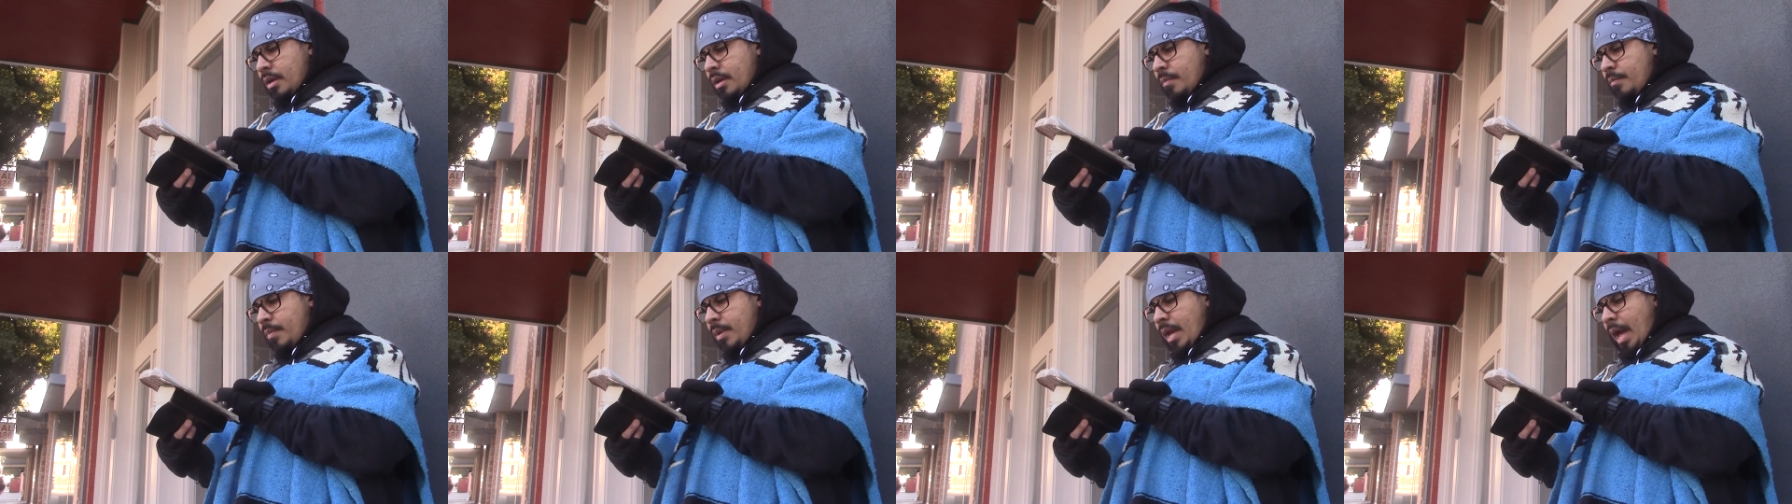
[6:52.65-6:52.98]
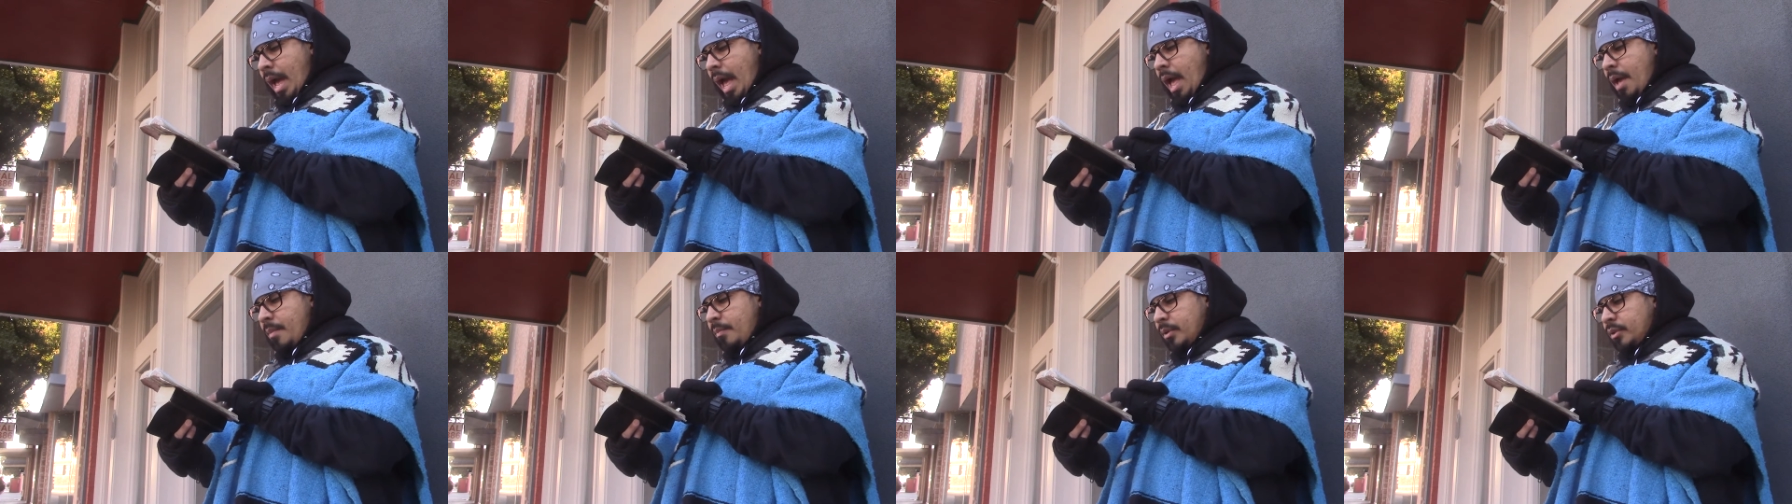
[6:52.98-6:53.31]
be
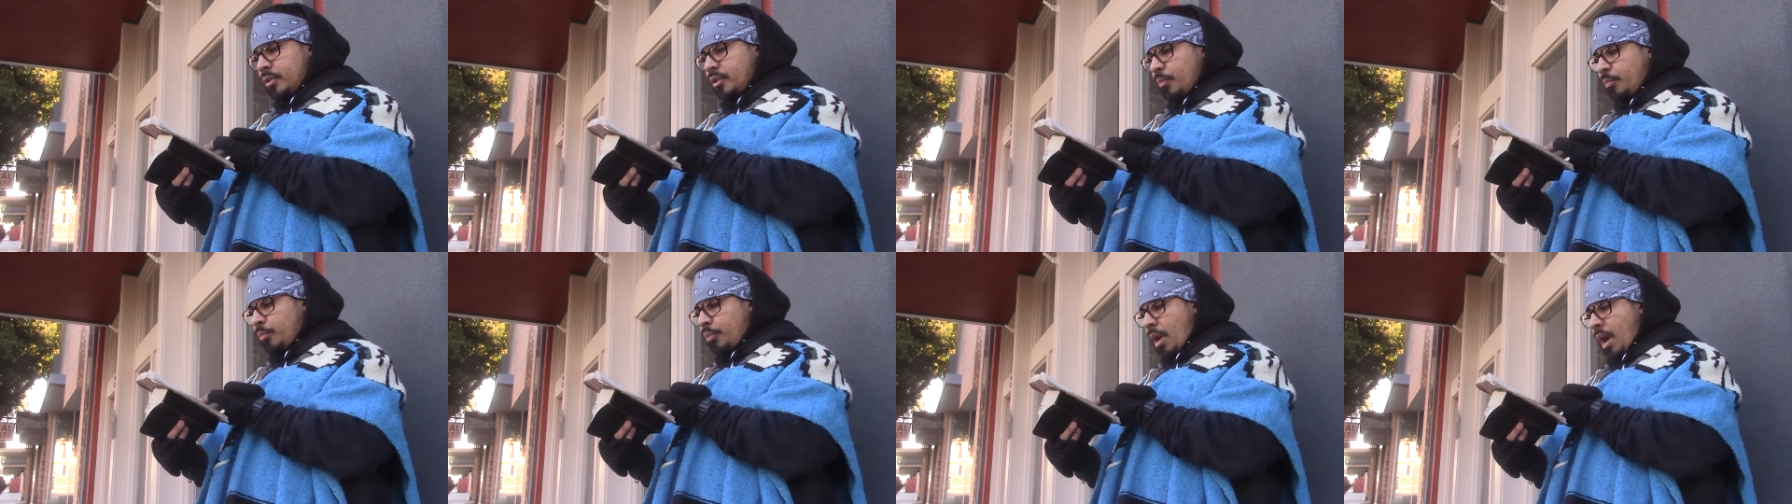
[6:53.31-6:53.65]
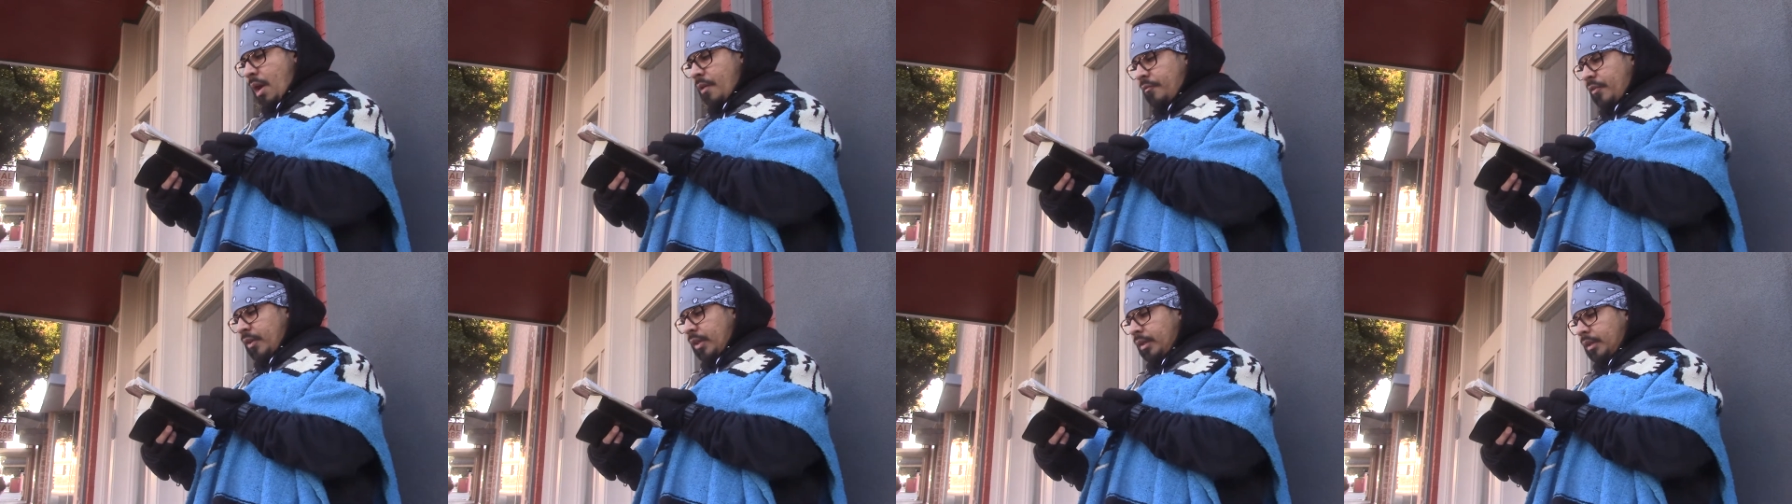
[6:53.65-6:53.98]
able to
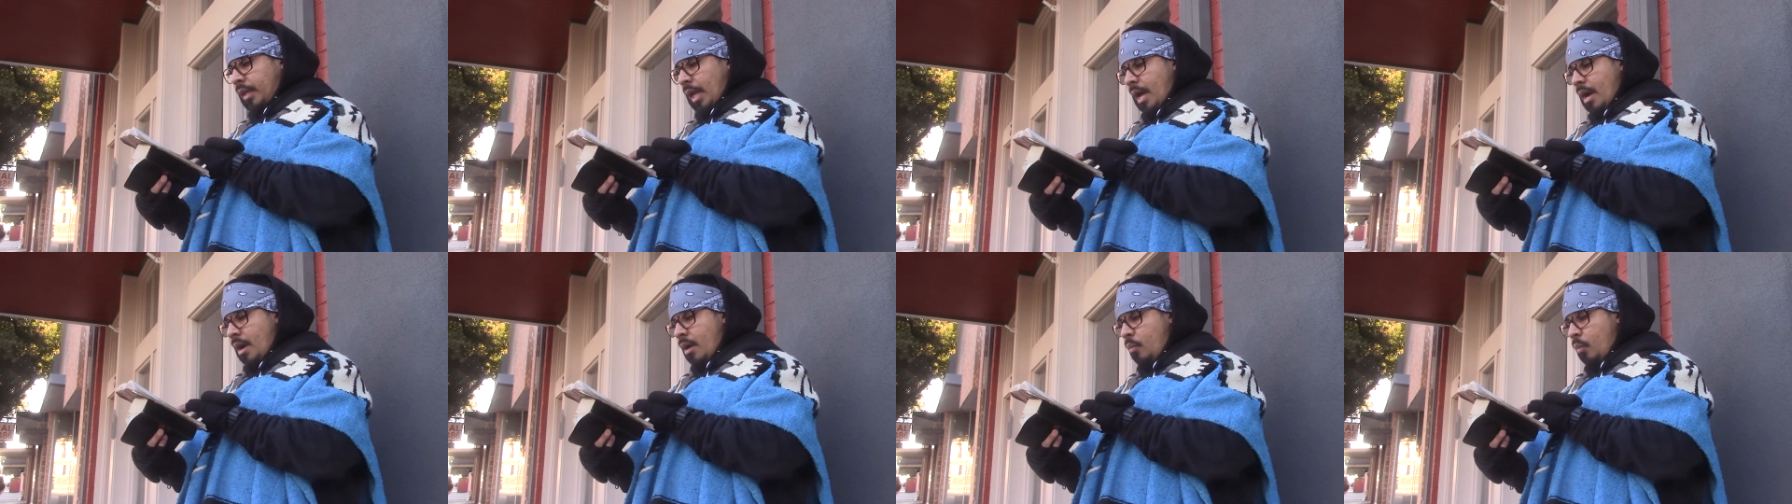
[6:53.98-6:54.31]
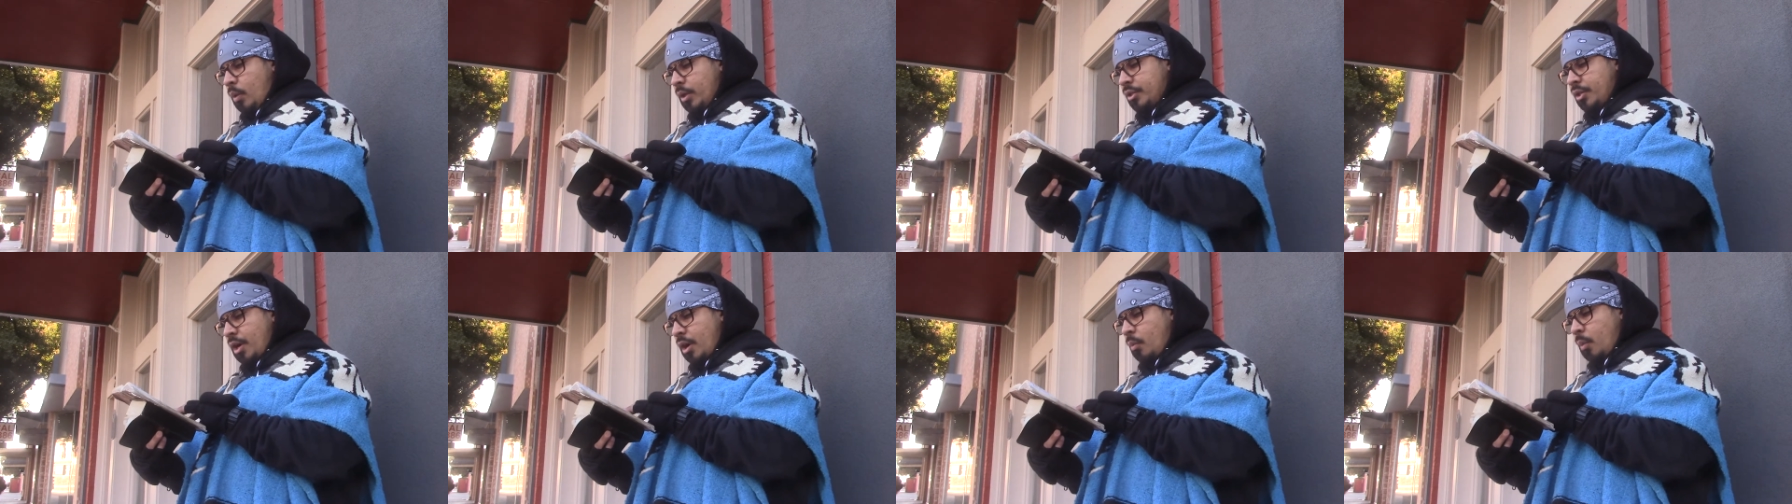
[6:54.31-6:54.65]
profit them
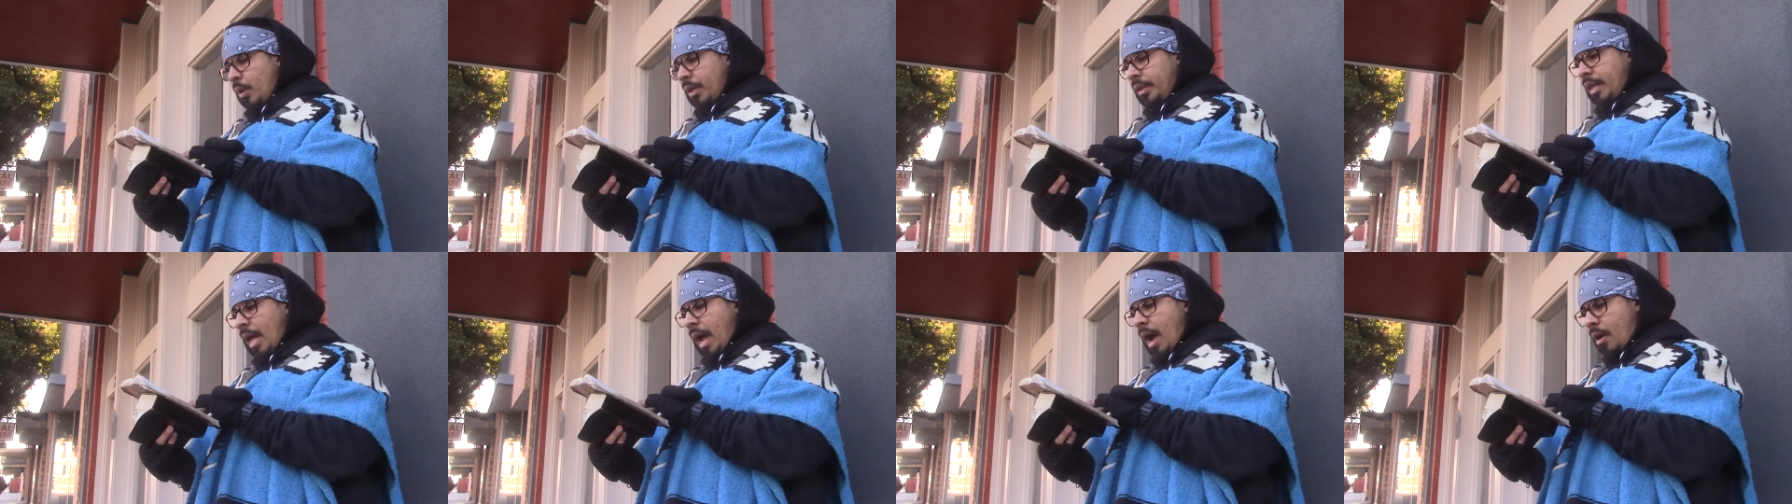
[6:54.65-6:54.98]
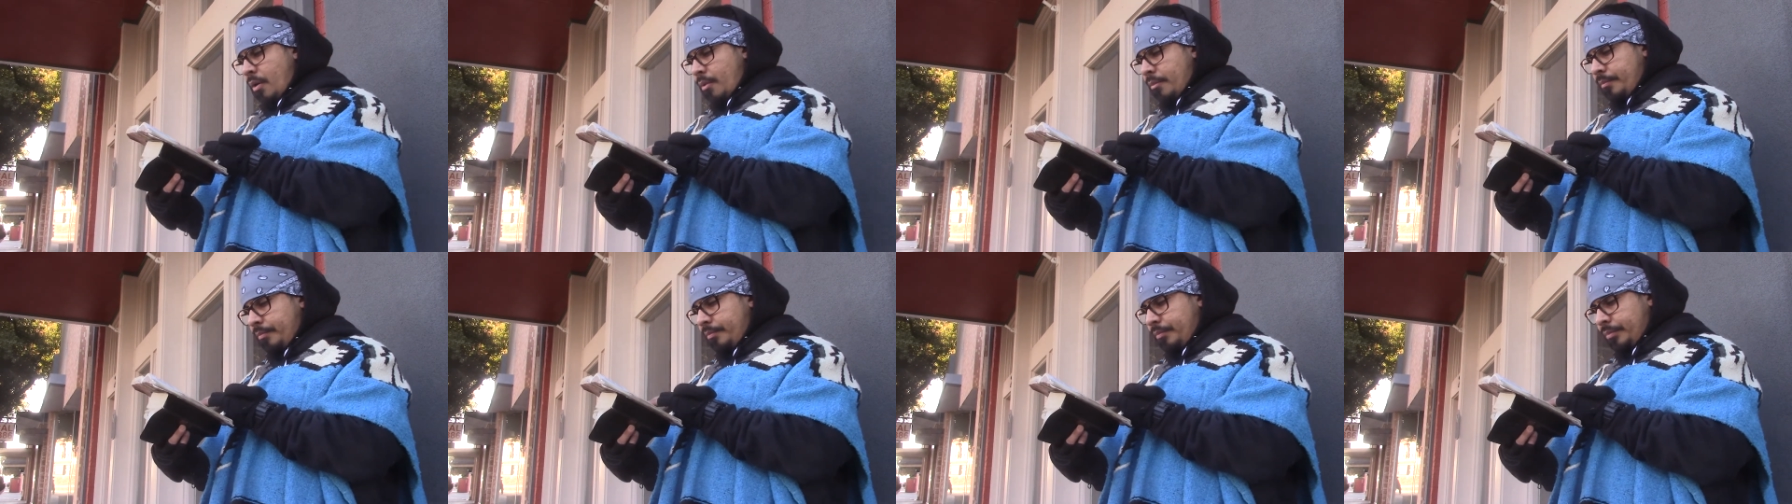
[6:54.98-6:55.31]
which are without,